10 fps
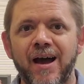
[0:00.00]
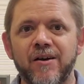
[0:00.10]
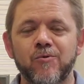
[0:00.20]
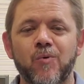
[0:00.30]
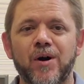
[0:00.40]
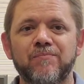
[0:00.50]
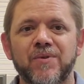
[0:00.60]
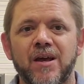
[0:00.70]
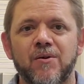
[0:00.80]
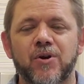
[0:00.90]
Hi everyone,
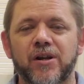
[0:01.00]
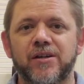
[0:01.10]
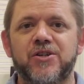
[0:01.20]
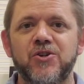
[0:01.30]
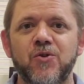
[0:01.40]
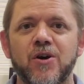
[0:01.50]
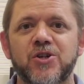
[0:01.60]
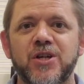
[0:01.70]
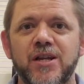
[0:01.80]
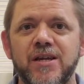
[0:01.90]
we're going to continue our
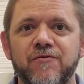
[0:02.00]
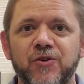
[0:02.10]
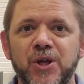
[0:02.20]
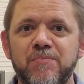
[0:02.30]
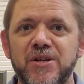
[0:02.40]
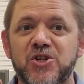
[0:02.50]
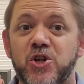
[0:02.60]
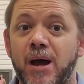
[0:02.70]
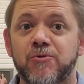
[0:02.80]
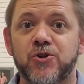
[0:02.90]
study in Philippians
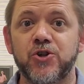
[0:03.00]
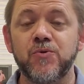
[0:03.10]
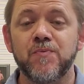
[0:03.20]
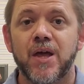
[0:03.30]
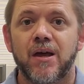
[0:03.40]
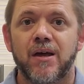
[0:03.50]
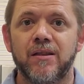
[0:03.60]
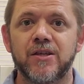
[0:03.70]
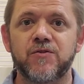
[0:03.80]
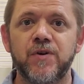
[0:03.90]
chapter 2.
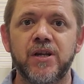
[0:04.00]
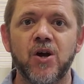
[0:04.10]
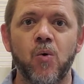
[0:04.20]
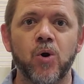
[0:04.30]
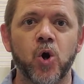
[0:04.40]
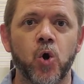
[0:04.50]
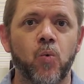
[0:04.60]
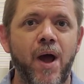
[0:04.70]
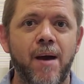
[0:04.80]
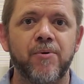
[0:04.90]
In this video, we're going
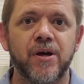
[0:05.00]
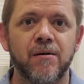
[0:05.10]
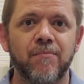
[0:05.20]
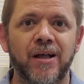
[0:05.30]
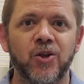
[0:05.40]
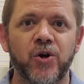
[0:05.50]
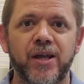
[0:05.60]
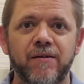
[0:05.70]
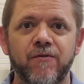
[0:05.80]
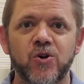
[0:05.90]
to wrap it up by
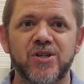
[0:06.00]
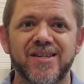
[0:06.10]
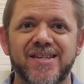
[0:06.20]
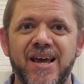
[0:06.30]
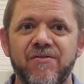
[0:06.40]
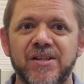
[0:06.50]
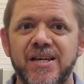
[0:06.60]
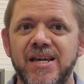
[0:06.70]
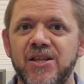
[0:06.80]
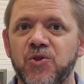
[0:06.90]
looking at verses
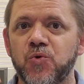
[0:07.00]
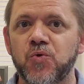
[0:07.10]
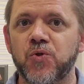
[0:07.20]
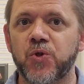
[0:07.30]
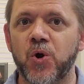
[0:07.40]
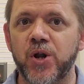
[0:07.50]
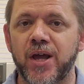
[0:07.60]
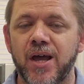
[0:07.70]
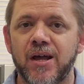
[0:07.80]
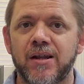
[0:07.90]
17 through 30.
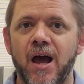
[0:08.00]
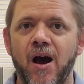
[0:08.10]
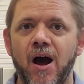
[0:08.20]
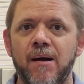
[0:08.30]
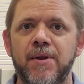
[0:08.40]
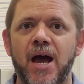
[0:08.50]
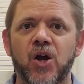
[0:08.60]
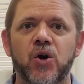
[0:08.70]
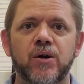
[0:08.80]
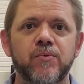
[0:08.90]
Now, I'm
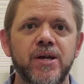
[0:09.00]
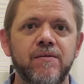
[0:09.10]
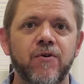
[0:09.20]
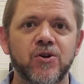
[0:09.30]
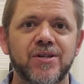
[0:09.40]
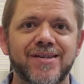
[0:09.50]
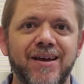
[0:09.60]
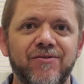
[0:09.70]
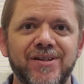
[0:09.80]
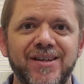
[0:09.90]
not going to read verses
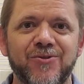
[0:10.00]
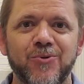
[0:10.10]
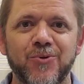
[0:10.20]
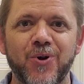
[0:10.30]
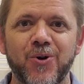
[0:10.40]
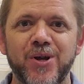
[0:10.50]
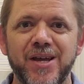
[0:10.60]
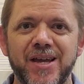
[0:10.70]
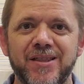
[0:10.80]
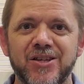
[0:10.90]
17 through 30
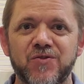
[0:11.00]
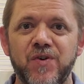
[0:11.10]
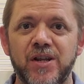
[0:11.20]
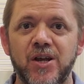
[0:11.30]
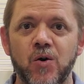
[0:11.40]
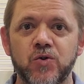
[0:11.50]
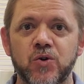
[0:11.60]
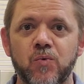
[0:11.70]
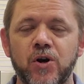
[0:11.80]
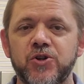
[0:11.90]
in this video,
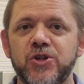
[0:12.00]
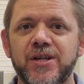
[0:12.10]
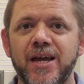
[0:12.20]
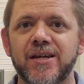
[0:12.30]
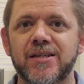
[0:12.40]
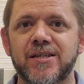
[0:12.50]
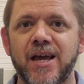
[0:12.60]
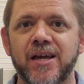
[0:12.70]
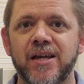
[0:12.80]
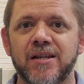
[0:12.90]
so why don't you take a
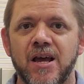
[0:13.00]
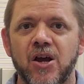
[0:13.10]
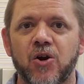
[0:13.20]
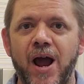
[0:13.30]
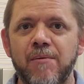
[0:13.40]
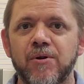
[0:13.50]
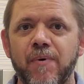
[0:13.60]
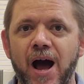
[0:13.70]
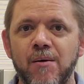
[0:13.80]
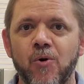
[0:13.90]
second, grab your
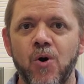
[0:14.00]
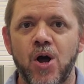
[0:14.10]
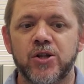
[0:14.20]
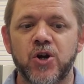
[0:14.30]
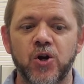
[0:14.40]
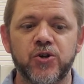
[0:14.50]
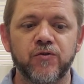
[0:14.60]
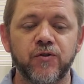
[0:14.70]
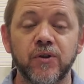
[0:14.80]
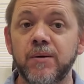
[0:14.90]
Bible, turn
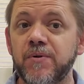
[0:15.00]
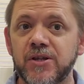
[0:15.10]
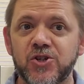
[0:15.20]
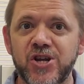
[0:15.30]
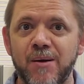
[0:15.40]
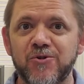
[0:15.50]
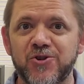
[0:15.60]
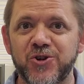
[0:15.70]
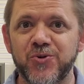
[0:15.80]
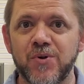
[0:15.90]
to Philippians chapter
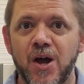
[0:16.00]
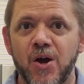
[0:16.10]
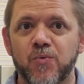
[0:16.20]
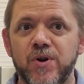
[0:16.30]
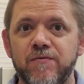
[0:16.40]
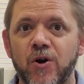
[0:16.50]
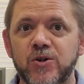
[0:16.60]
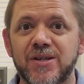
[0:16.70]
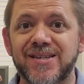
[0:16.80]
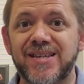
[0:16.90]
2, read
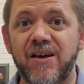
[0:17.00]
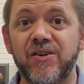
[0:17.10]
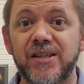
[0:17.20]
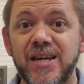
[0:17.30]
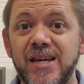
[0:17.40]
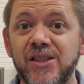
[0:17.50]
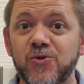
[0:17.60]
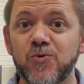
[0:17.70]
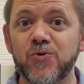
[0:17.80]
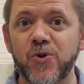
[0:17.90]
verses 17
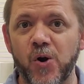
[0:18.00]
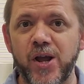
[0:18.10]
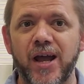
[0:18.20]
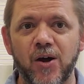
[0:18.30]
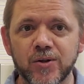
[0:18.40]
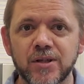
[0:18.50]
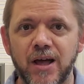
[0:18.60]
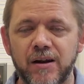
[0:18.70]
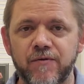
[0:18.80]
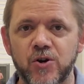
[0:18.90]
through 30. I know it's a
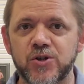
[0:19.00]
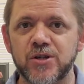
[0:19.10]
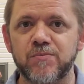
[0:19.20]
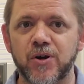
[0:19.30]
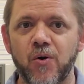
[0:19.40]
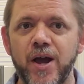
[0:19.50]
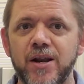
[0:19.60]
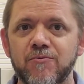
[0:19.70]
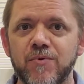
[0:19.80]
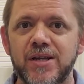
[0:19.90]
lot of verses, but go
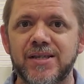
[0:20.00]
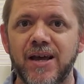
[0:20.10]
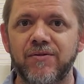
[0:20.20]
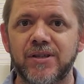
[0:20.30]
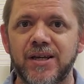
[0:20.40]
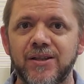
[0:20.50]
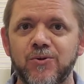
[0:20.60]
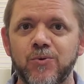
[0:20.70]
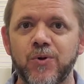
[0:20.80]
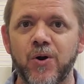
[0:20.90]
ahead and read 17
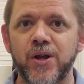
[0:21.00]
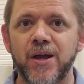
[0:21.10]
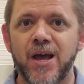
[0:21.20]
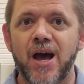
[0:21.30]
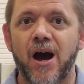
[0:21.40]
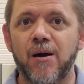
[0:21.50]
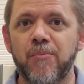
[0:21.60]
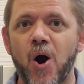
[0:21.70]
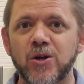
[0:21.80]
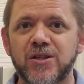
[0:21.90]
through 30.
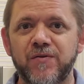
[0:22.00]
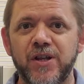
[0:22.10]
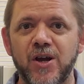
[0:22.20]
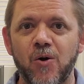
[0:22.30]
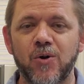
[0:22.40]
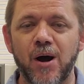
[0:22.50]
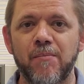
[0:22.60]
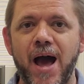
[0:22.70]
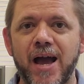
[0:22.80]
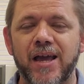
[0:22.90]
Unpause the video,
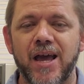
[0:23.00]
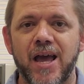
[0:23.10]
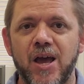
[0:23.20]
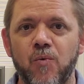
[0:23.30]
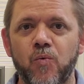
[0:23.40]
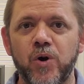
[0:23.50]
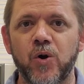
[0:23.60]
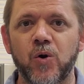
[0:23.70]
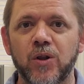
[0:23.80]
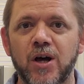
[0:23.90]
come back, and
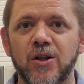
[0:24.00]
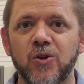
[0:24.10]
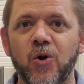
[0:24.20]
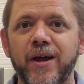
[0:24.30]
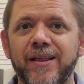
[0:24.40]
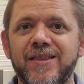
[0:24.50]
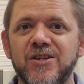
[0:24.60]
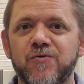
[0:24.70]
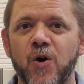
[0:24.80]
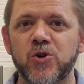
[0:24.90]
we'll look at
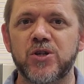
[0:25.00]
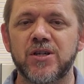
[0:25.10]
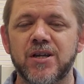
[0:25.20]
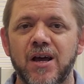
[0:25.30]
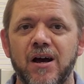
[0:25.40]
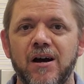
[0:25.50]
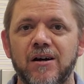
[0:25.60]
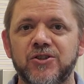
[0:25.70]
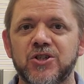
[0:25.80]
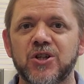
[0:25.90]
these verses
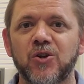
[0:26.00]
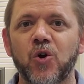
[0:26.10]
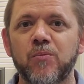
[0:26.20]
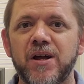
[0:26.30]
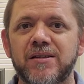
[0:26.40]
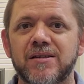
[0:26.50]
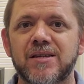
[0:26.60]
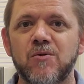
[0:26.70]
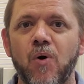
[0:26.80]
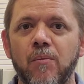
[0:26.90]
just a little bit to
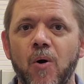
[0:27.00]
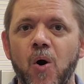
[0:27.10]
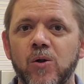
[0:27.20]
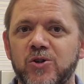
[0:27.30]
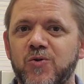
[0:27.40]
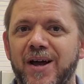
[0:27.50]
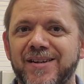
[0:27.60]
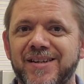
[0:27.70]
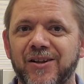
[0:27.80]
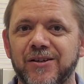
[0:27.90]
see what Paul is trying
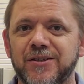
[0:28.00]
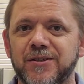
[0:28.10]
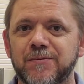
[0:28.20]
to tell us.